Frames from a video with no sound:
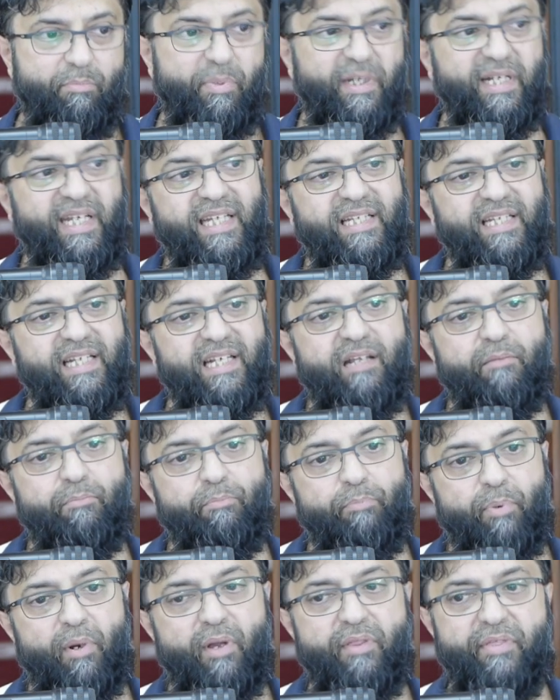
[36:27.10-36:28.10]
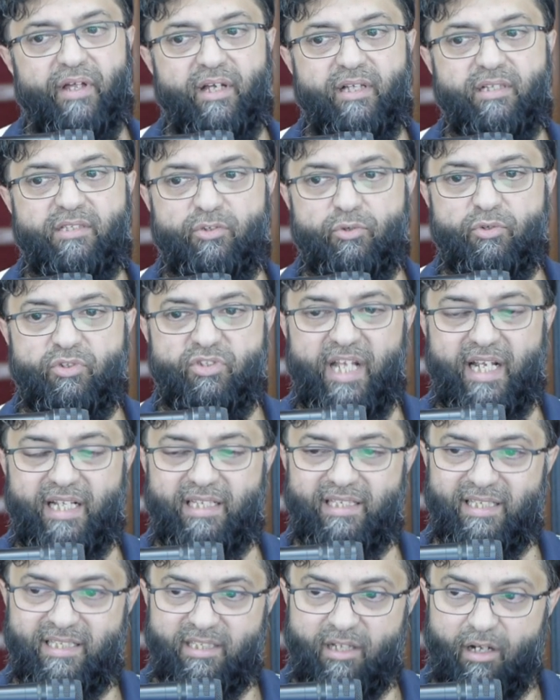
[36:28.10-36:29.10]
but he didn't bother to
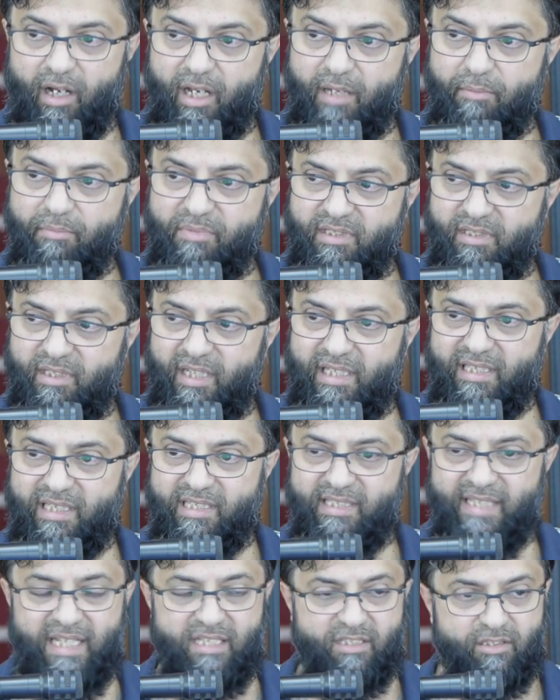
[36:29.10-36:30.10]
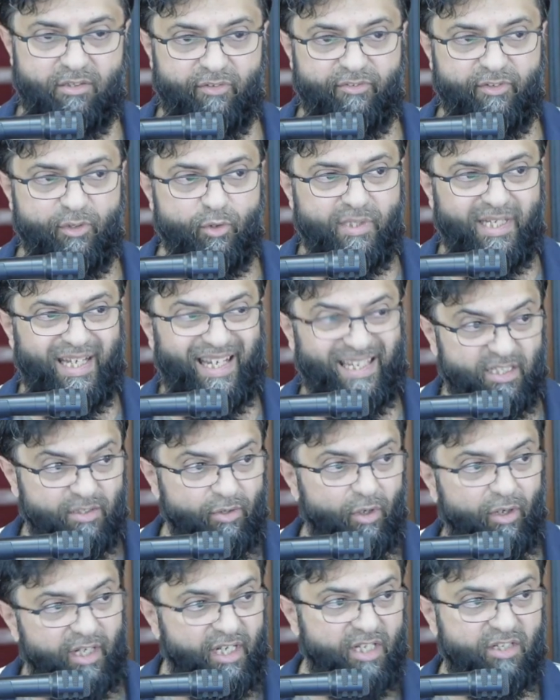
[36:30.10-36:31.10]
check the times in the sense of using his
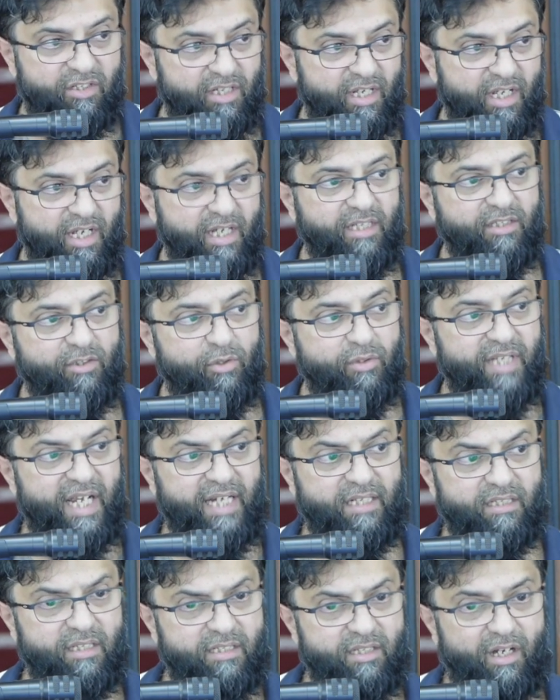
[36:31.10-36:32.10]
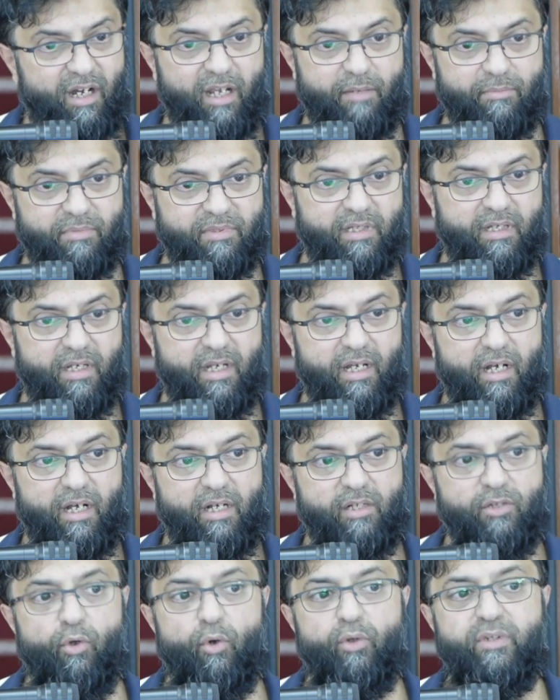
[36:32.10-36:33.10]
knowledge to check the times.
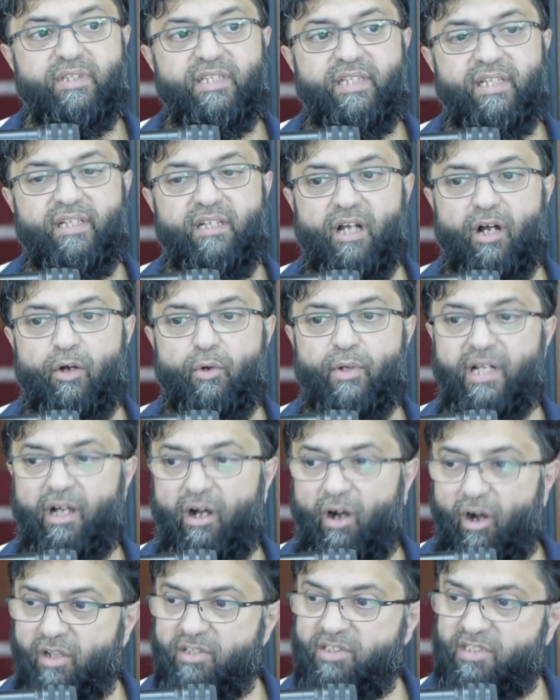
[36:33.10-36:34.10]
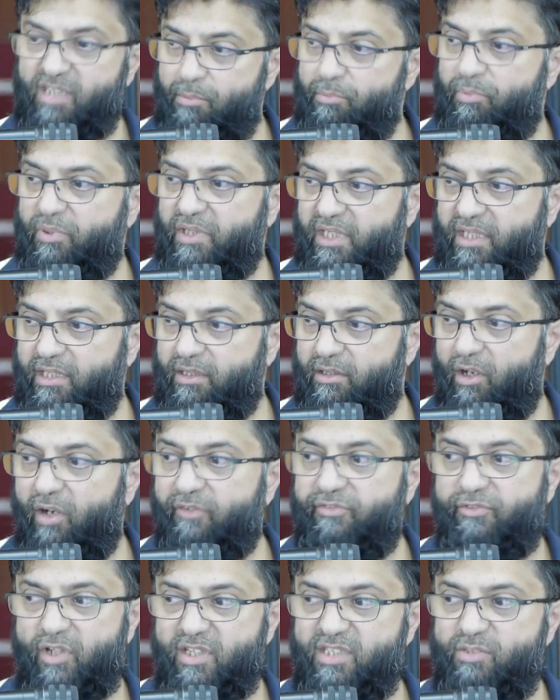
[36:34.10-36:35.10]
Nor did he go and ask somebody
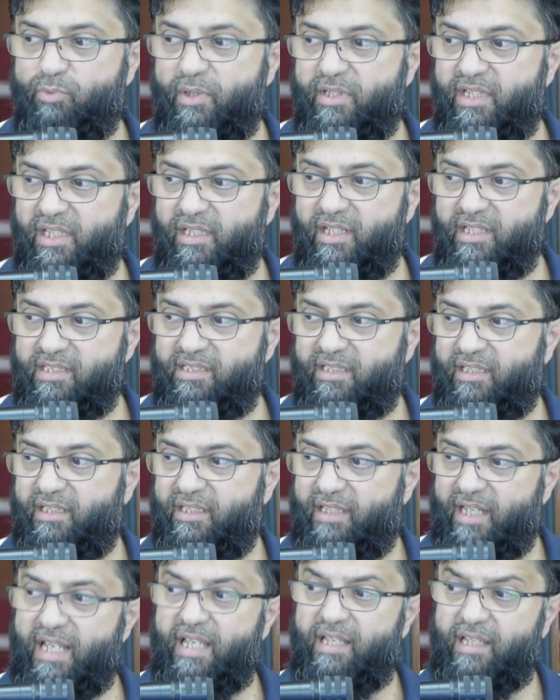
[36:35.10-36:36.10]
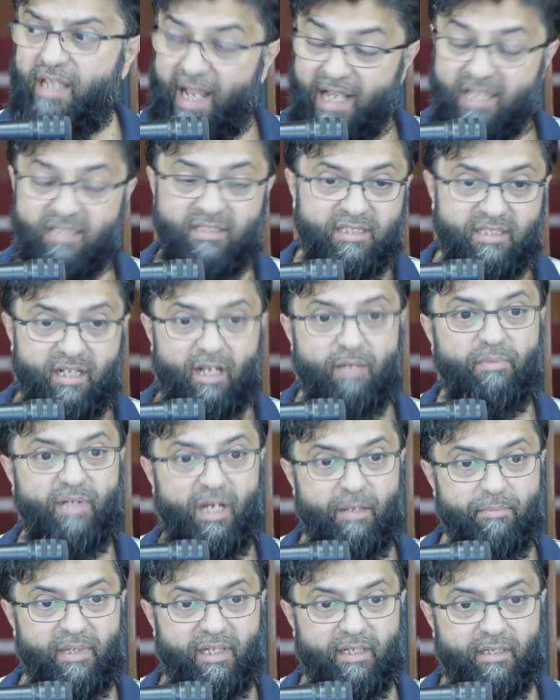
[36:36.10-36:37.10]
of trustworthiness, eh, has the time
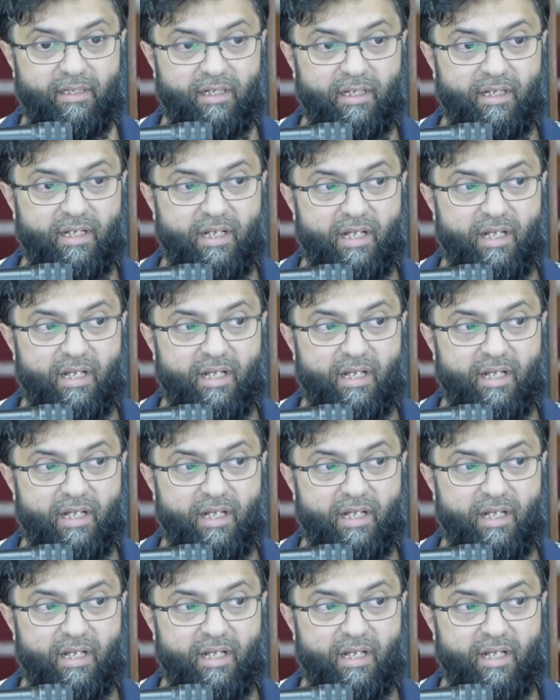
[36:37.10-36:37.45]
come in?